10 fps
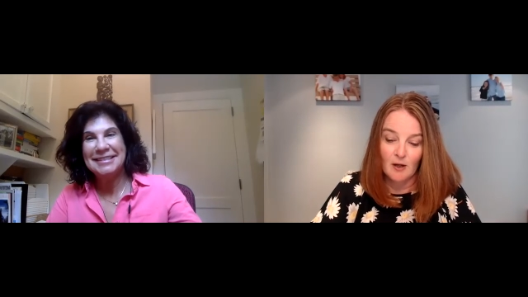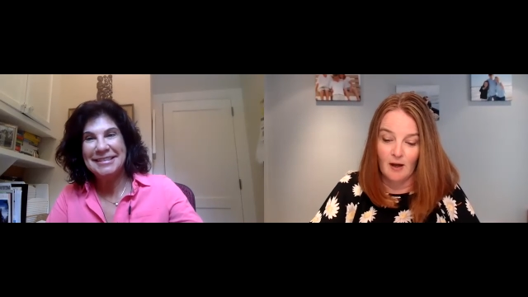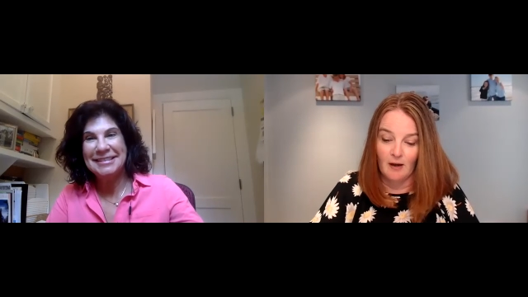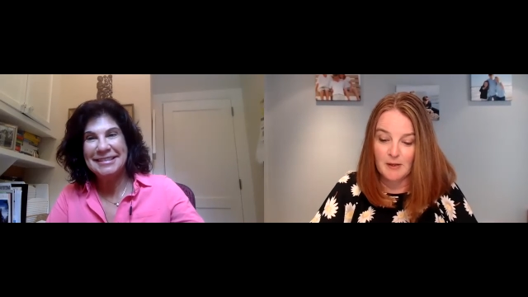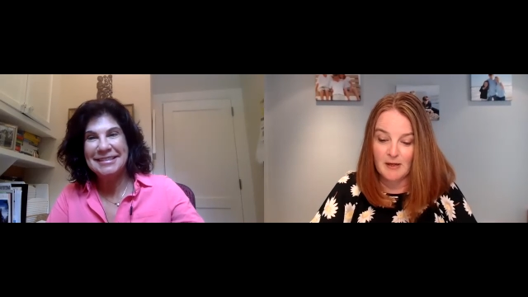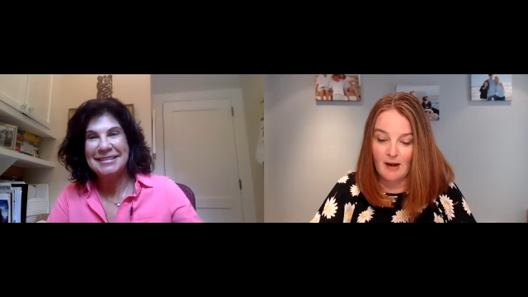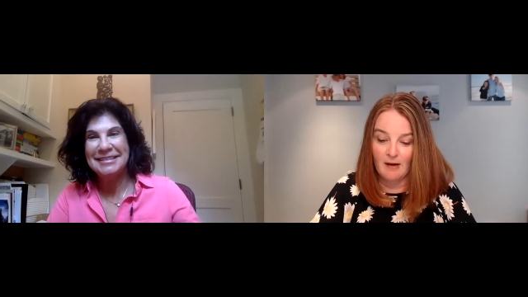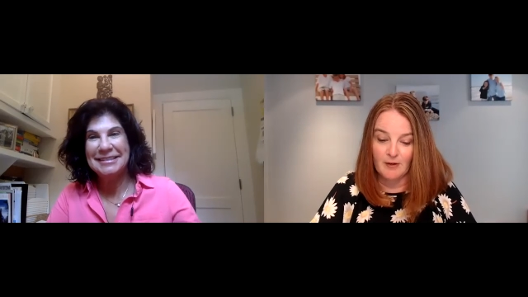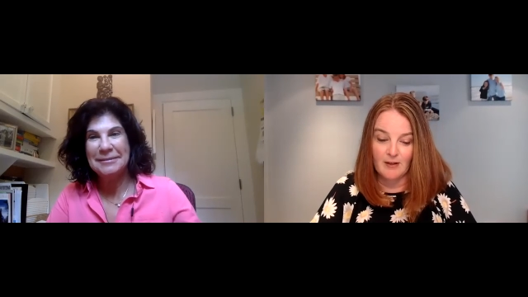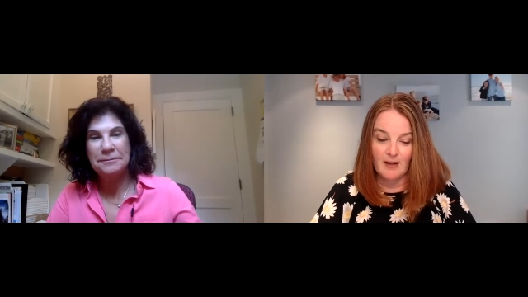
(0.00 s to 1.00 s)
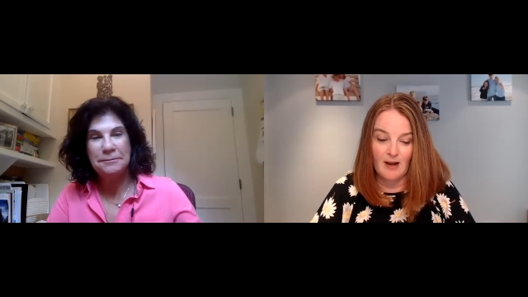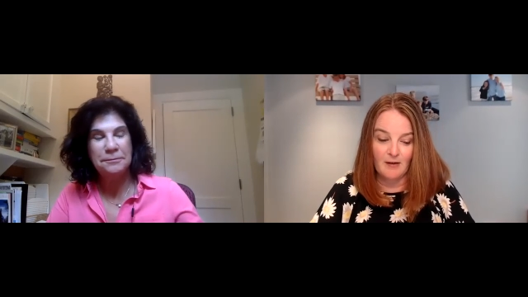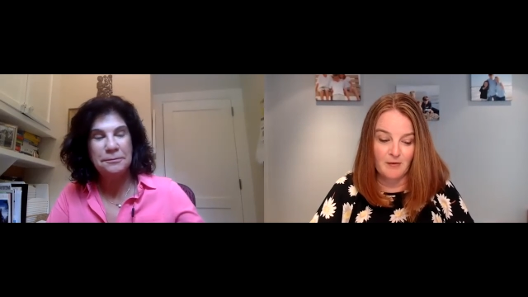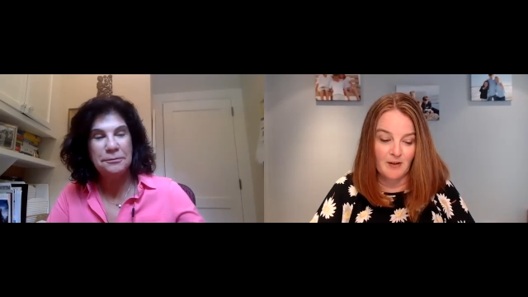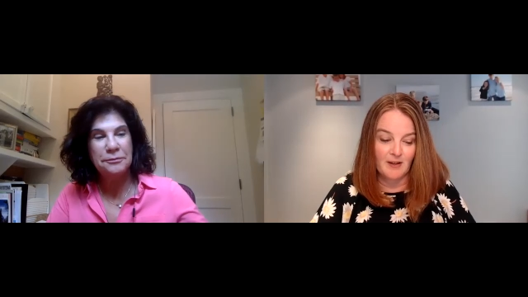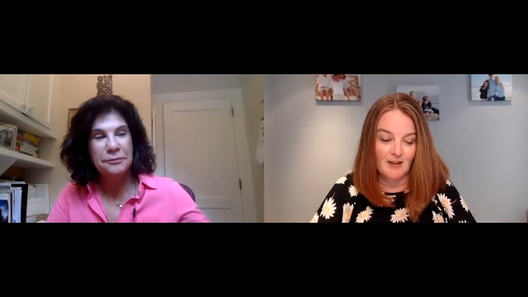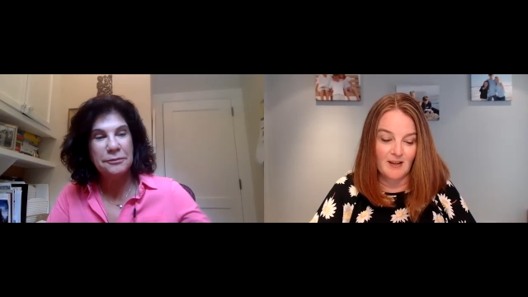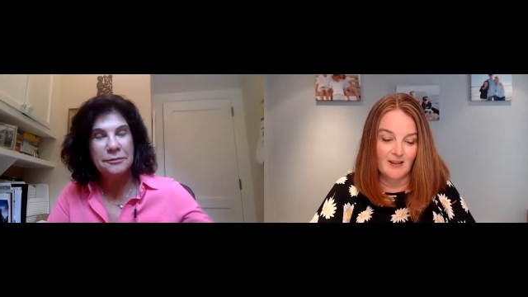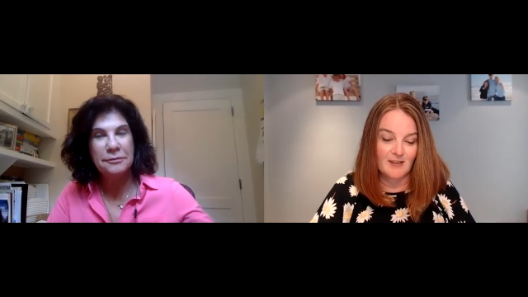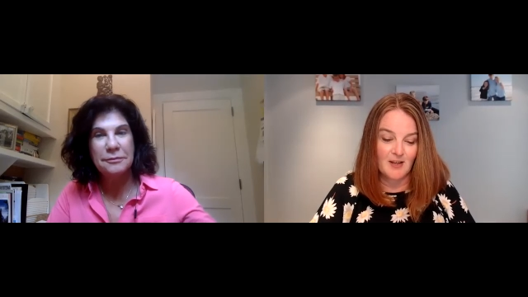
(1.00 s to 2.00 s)
Speaker 1: i mean every every
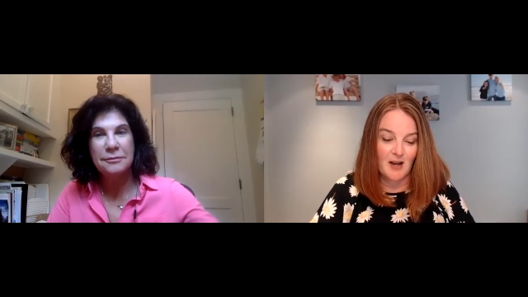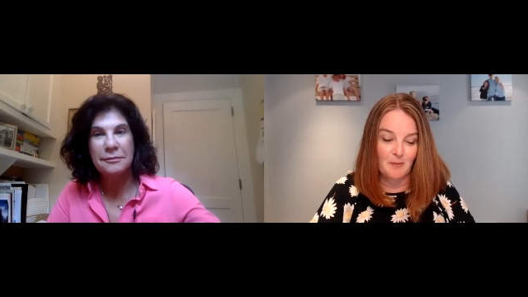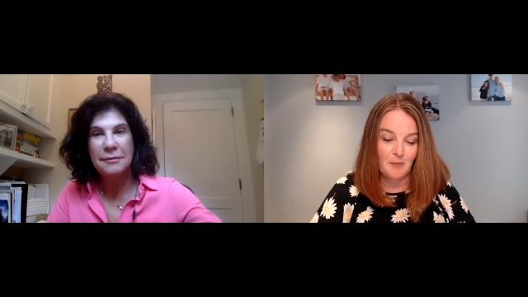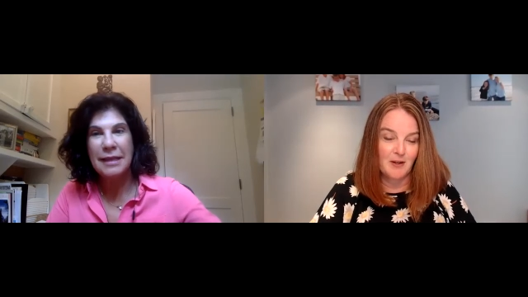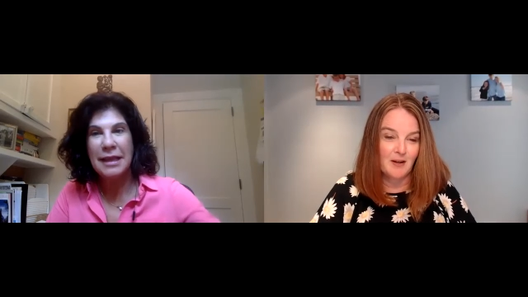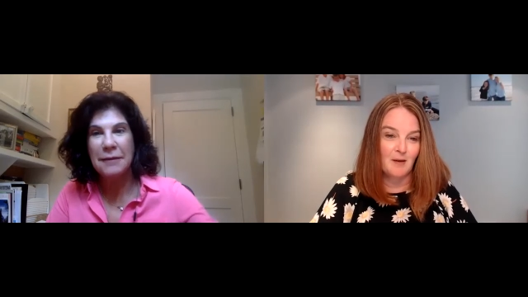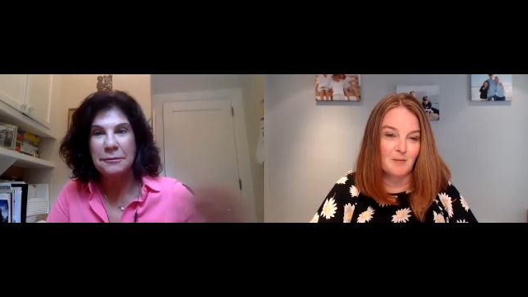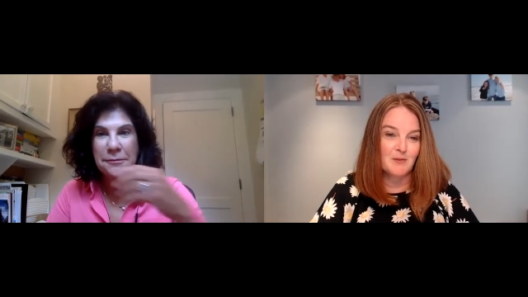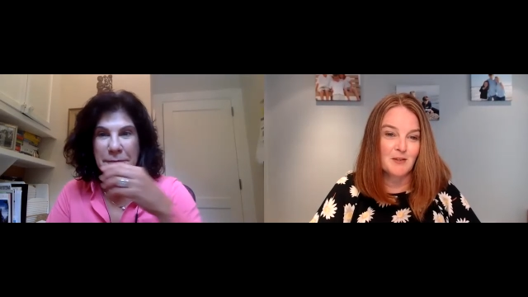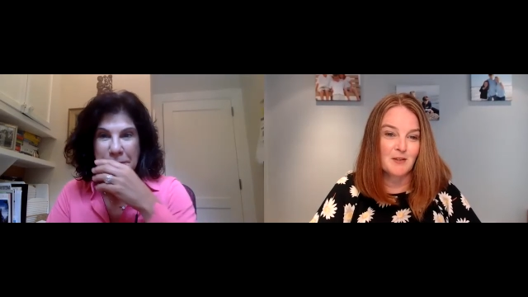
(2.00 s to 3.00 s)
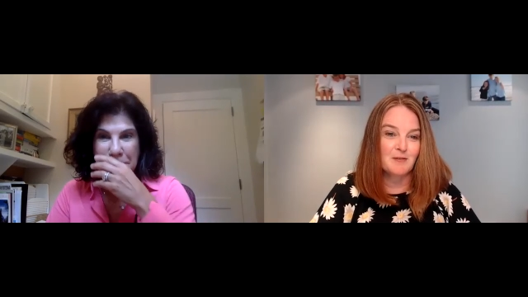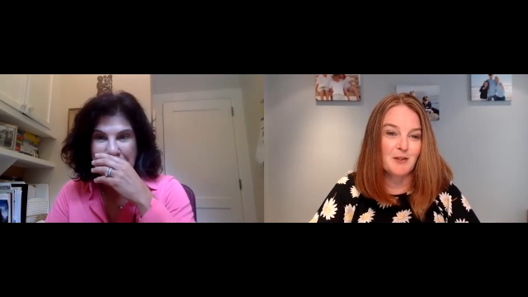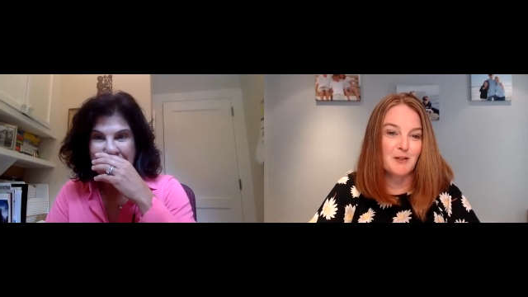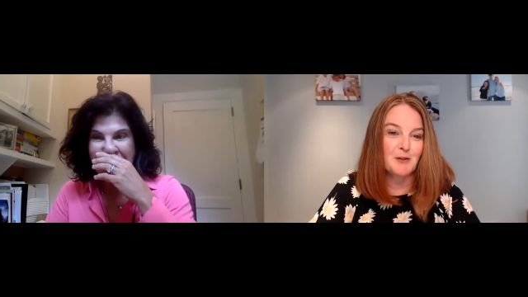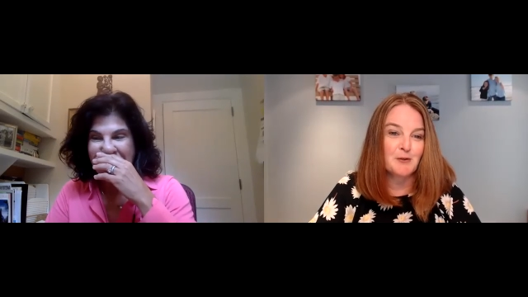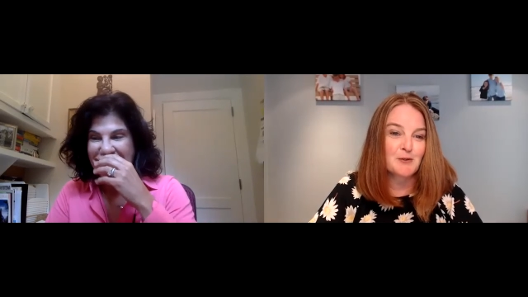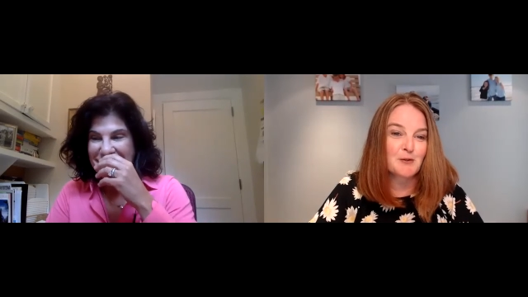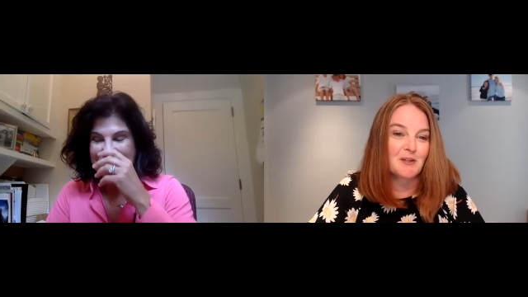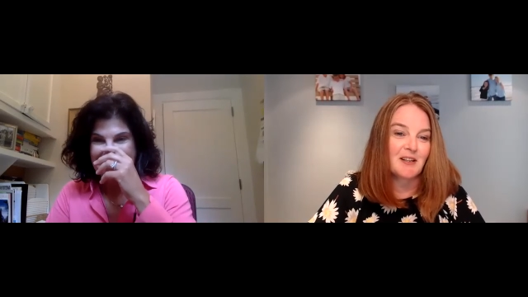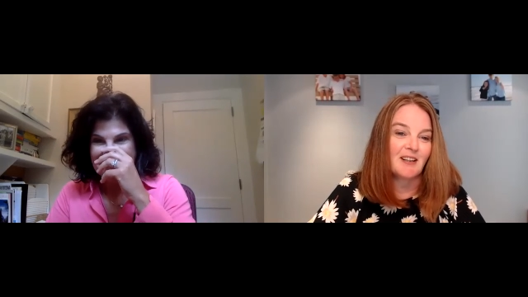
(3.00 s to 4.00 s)
uh, time we yeah. come to the video
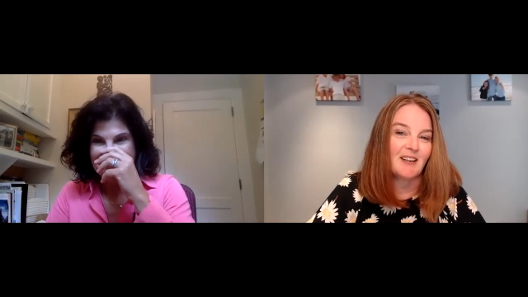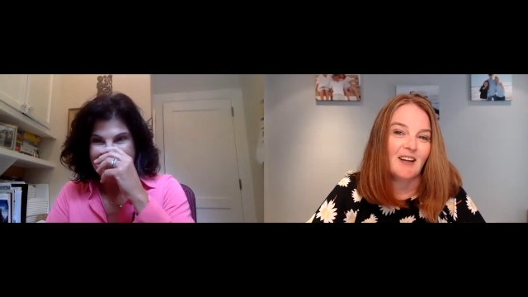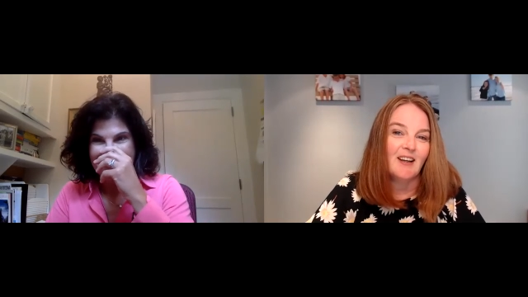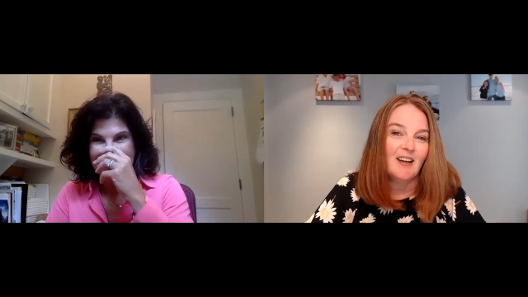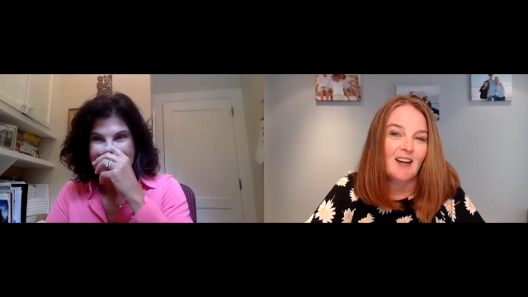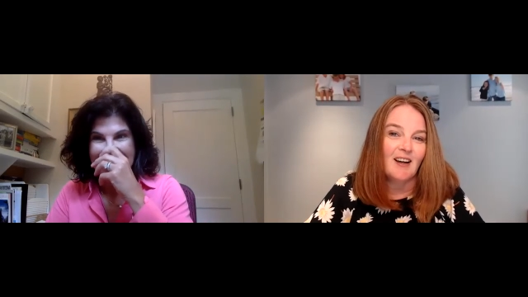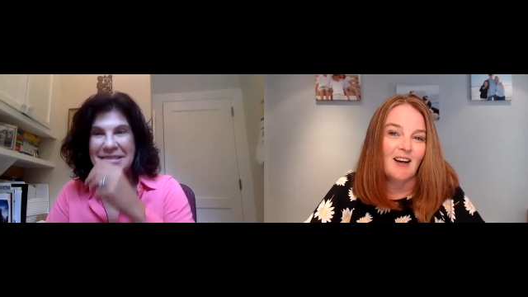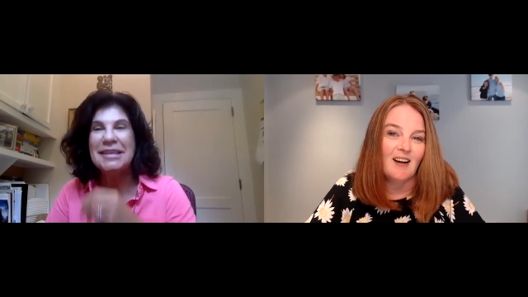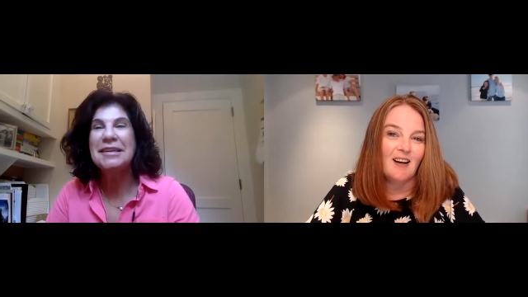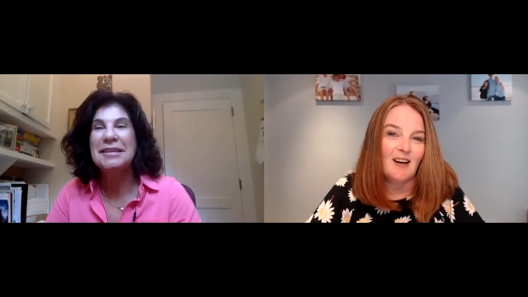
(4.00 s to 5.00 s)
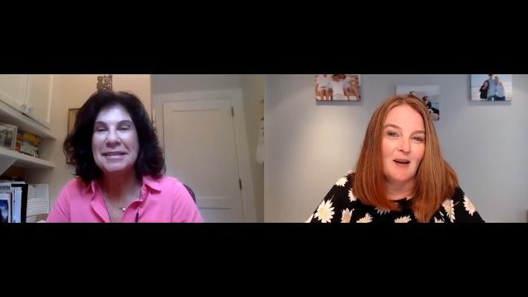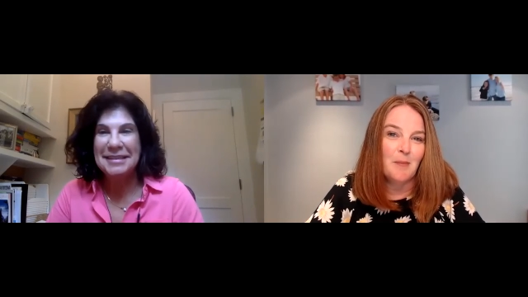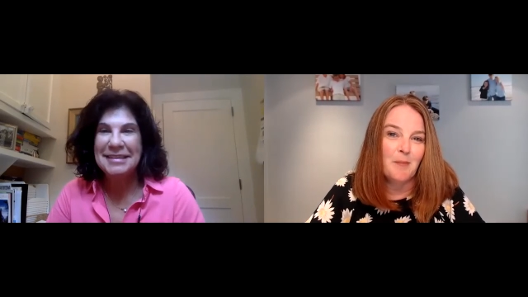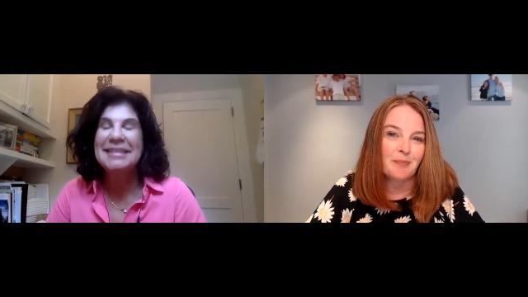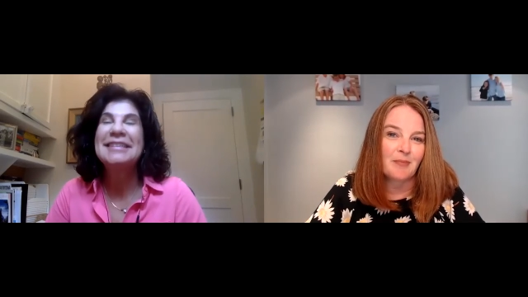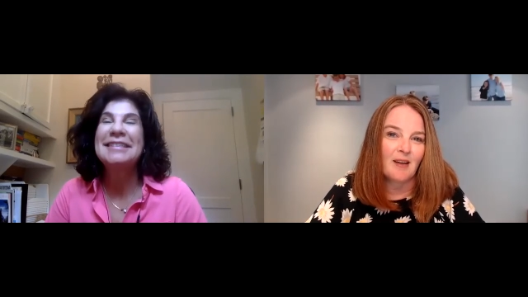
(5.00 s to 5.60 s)
screen um,